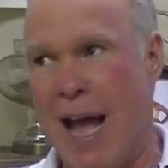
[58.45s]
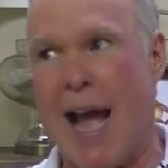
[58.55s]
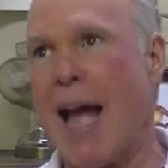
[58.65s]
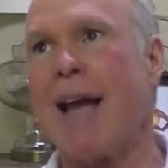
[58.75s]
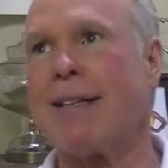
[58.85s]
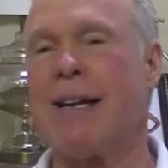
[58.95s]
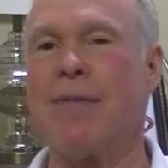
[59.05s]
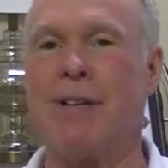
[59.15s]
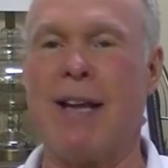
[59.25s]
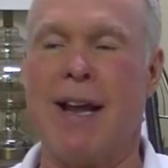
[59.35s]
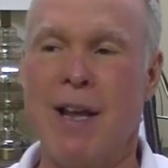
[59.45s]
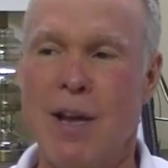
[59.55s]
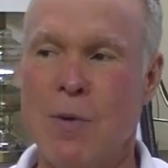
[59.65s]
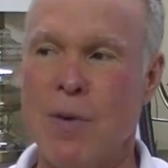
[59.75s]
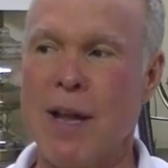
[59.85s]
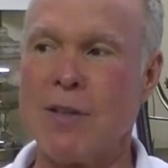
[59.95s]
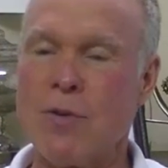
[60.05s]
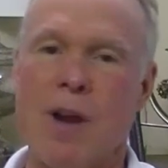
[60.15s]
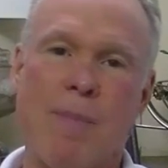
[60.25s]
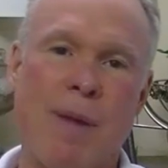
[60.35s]
I act every day. Well, that's
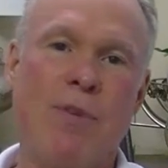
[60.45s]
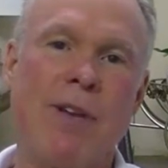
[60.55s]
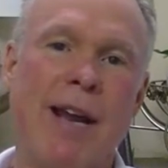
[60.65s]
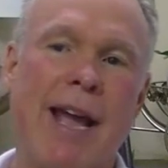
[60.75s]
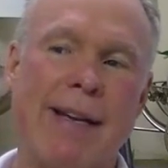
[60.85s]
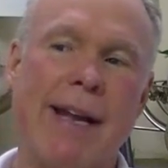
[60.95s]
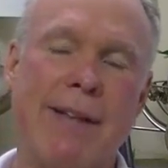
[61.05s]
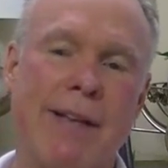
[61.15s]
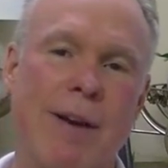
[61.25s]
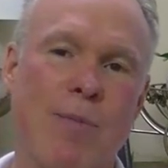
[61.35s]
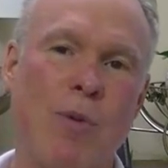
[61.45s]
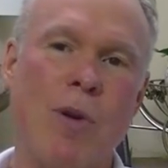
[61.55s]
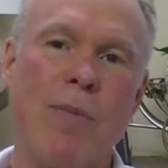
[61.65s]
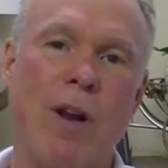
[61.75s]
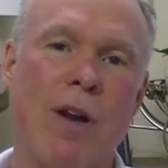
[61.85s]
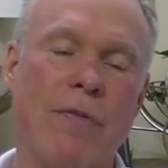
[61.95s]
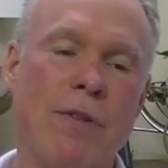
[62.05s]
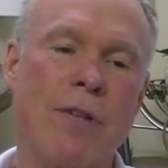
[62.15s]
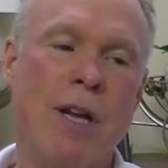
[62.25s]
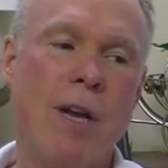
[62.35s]
great. Maybe you can act down at the unemployment office